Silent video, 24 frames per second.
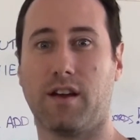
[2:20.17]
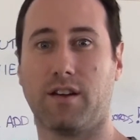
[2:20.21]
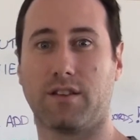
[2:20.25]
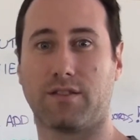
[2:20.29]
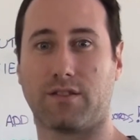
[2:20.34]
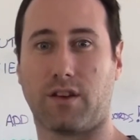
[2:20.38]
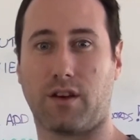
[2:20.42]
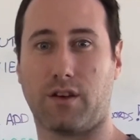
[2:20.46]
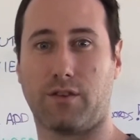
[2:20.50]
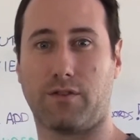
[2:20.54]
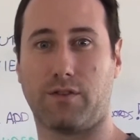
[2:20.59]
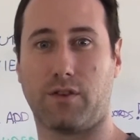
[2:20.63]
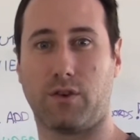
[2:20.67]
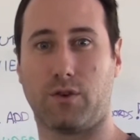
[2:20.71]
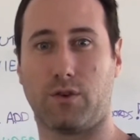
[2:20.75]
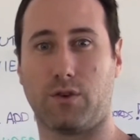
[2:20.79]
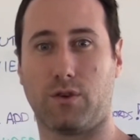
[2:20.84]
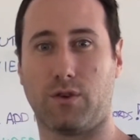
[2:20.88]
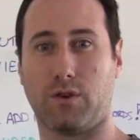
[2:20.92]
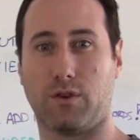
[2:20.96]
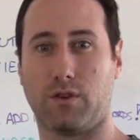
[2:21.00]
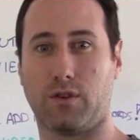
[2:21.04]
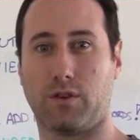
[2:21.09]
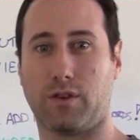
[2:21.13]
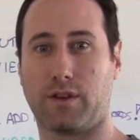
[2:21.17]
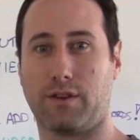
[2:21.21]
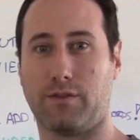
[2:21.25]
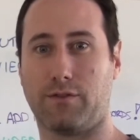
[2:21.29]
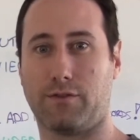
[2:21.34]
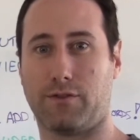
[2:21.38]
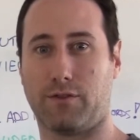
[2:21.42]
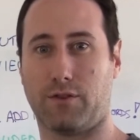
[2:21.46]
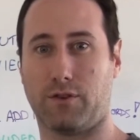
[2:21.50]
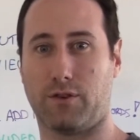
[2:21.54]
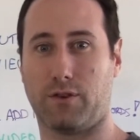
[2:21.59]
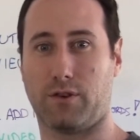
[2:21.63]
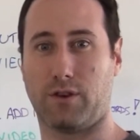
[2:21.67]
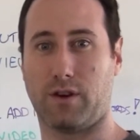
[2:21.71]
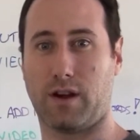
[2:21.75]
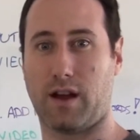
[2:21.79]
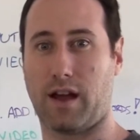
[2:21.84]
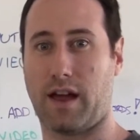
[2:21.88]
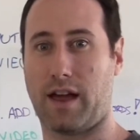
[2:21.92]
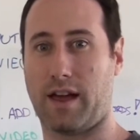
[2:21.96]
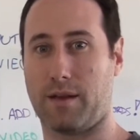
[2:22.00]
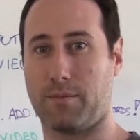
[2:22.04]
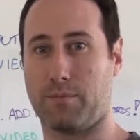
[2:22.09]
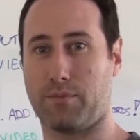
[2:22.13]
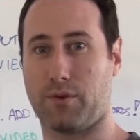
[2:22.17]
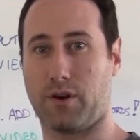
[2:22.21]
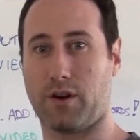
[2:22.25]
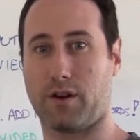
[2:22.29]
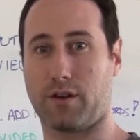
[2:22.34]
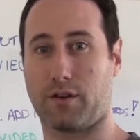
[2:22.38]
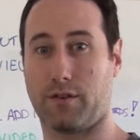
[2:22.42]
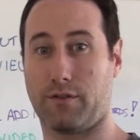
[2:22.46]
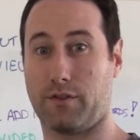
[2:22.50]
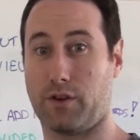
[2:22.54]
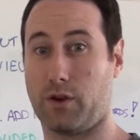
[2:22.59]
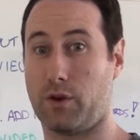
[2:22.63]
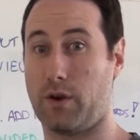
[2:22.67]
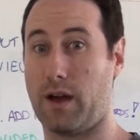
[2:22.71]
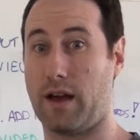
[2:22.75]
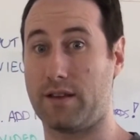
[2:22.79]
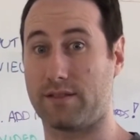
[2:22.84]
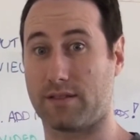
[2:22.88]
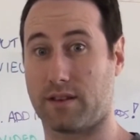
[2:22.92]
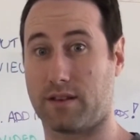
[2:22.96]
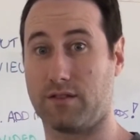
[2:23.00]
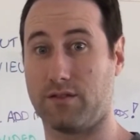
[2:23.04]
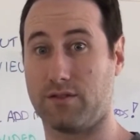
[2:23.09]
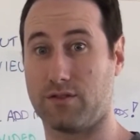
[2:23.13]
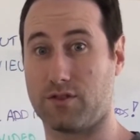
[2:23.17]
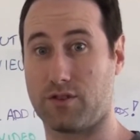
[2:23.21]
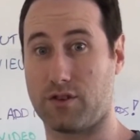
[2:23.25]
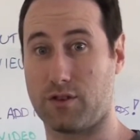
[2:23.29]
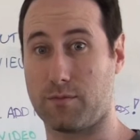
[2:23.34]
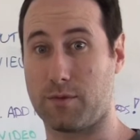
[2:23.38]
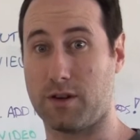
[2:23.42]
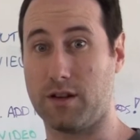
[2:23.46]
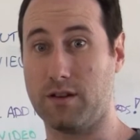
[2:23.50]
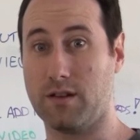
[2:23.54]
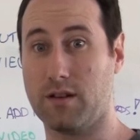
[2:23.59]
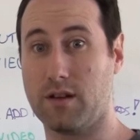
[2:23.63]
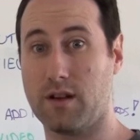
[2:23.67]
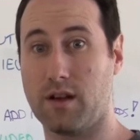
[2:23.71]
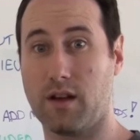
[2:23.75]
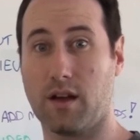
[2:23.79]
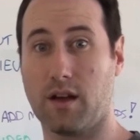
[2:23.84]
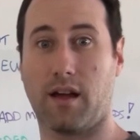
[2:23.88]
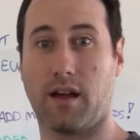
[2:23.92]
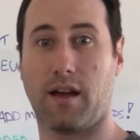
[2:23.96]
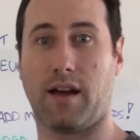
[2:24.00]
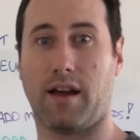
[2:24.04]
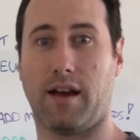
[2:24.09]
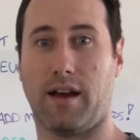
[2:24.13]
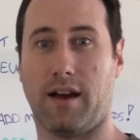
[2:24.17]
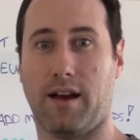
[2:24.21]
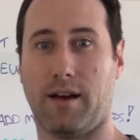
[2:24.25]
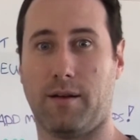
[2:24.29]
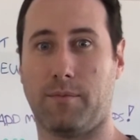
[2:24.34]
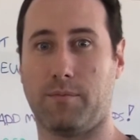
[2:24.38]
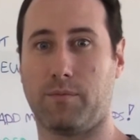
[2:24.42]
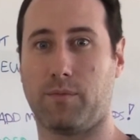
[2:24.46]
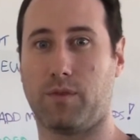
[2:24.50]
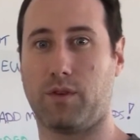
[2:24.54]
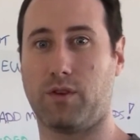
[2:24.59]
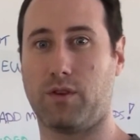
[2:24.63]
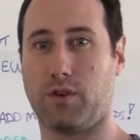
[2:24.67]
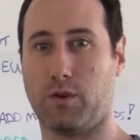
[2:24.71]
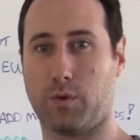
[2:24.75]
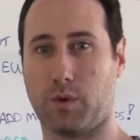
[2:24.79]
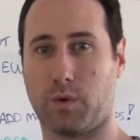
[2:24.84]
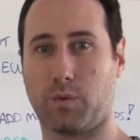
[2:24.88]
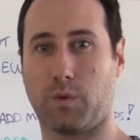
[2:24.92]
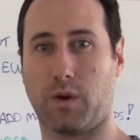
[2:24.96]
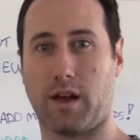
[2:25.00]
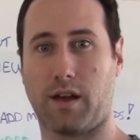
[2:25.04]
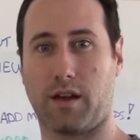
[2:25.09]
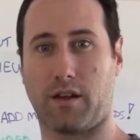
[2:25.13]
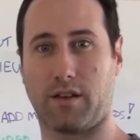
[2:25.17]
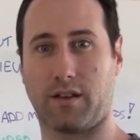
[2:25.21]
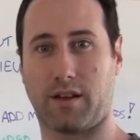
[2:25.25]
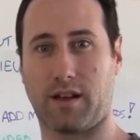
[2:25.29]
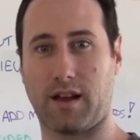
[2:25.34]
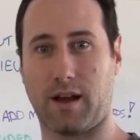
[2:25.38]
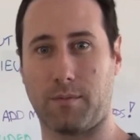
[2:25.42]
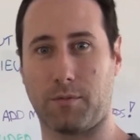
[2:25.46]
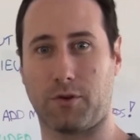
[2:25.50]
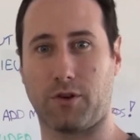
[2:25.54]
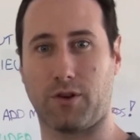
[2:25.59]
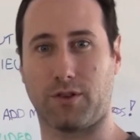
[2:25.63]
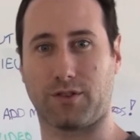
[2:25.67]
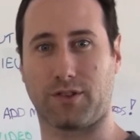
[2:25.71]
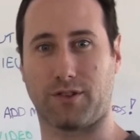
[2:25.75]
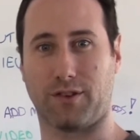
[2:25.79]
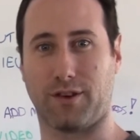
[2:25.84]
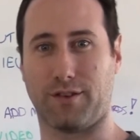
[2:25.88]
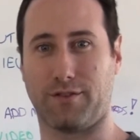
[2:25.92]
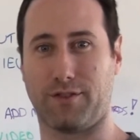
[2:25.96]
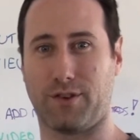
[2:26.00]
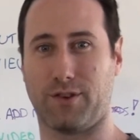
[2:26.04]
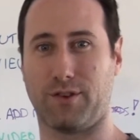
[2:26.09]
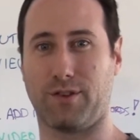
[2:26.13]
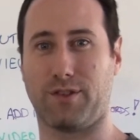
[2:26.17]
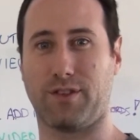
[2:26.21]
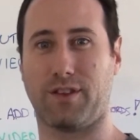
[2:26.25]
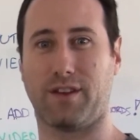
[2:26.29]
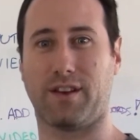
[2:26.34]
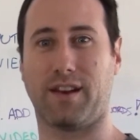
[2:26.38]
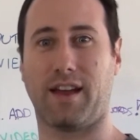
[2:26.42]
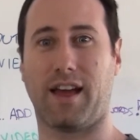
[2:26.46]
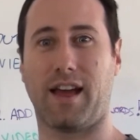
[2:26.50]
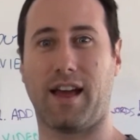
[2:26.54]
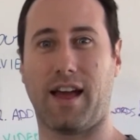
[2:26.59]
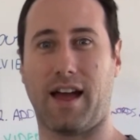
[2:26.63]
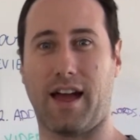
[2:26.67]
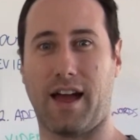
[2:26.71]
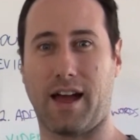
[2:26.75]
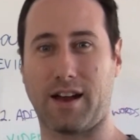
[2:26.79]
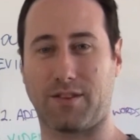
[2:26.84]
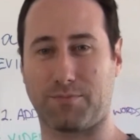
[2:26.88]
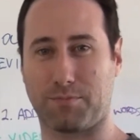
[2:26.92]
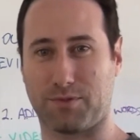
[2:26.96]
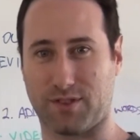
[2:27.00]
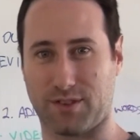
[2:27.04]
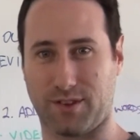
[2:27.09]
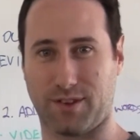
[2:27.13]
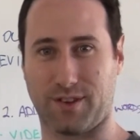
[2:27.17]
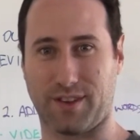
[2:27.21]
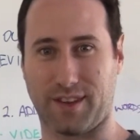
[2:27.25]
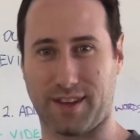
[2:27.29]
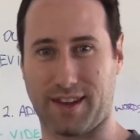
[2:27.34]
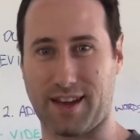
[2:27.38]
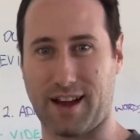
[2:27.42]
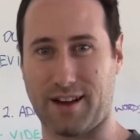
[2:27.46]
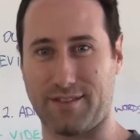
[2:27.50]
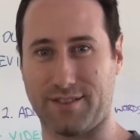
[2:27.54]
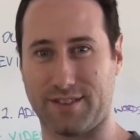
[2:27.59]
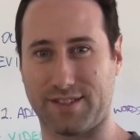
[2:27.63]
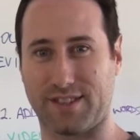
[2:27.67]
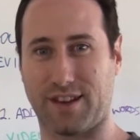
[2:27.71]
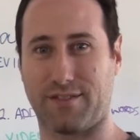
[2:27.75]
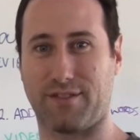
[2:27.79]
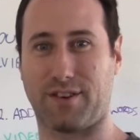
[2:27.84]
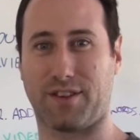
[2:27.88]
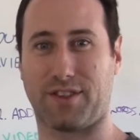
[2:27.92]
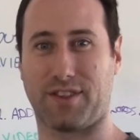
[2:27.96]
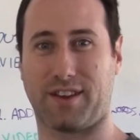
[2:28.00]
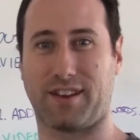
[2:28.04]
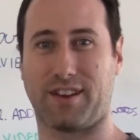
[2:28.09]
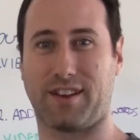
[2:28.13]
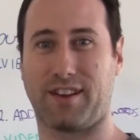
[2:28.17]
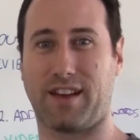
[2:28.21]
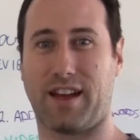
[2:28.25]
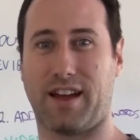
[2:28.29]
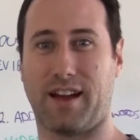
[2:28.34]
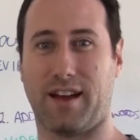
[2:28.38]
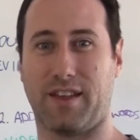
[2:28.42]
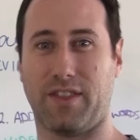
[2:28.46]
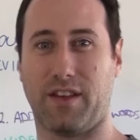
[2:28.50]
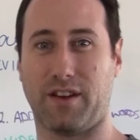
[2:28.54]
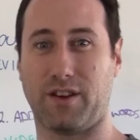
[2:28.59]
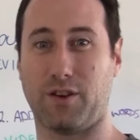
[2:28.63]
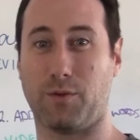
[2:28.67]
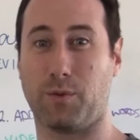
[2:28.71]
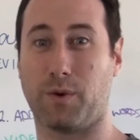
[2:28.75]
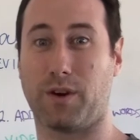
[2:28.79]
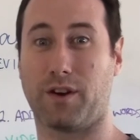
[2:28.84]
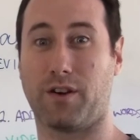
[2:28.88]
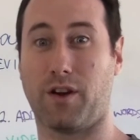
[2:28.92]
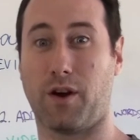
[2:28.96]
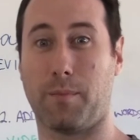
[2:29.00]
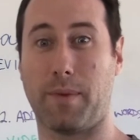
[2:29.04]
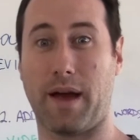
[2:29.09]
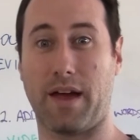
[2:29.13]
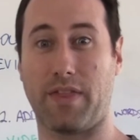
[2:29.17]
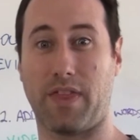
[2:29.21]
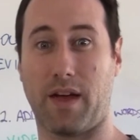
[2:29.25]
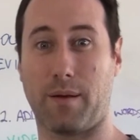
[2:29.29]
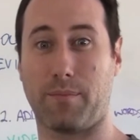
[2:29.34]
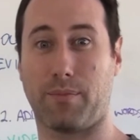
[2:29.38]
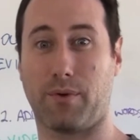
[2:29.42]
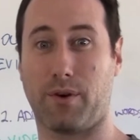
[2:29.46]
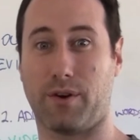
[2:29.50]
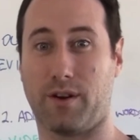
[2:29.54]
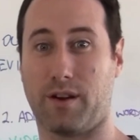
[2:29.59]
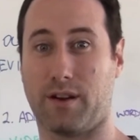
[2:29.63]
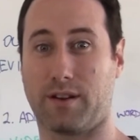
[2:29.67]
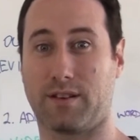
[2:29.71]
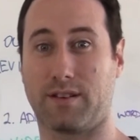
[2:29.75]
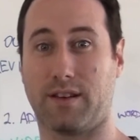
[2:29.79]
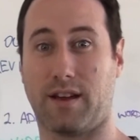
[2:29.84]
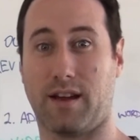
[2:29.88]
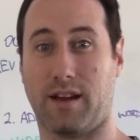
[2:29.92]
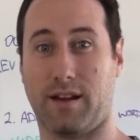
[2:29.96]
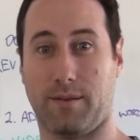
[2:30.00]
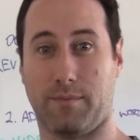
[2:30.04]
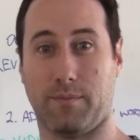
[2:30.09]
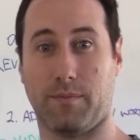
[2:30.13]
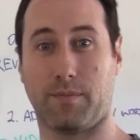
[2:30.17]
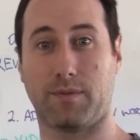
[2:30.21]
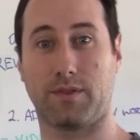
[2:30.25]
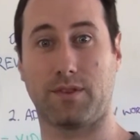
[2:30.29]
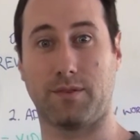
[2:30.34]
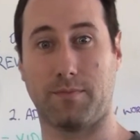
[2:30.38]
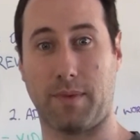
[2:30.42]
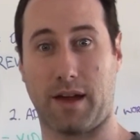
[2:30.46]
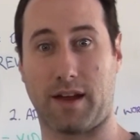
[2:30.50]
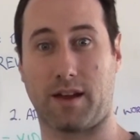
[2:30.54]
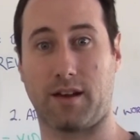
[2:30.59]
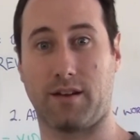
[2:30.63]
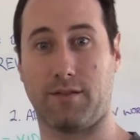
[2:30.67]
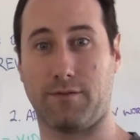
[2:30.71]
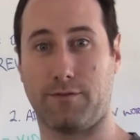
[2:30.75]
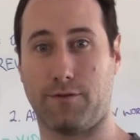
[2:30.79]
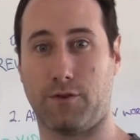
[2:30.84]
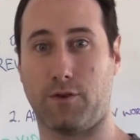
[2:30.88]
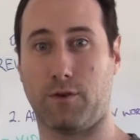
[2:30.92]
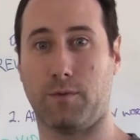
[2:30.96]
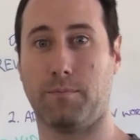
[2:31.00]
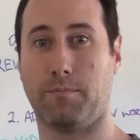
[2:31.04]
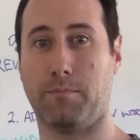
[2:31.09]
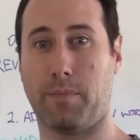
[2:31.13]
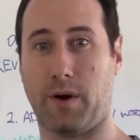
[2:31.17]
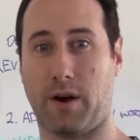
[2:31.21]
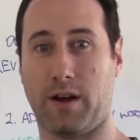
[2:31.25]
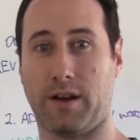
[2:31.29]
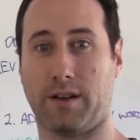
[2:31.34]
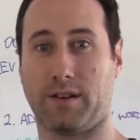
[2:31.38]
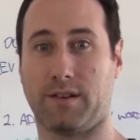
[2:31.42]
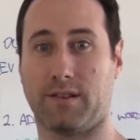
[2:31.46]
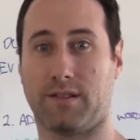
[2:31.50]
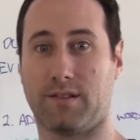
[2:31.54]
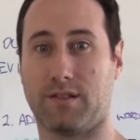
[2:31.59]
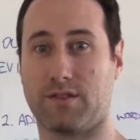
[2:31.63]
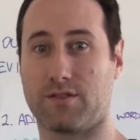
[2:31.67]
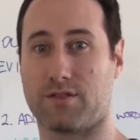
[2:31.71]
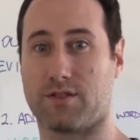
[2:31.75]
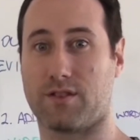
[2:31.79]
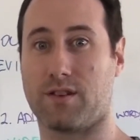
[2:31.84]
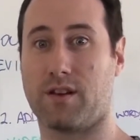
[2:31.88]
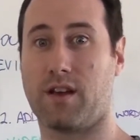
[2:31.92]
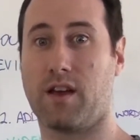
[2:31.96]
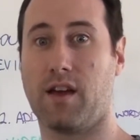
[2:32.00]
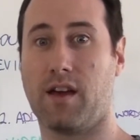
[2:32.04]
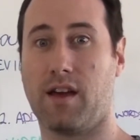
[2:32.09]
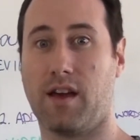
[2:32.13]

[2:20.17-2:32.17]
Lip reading: So if you're looking for a product review as a consumer, you would want to come across a review that absolutely covers everything that you want to know about that product to make an informed buying decision.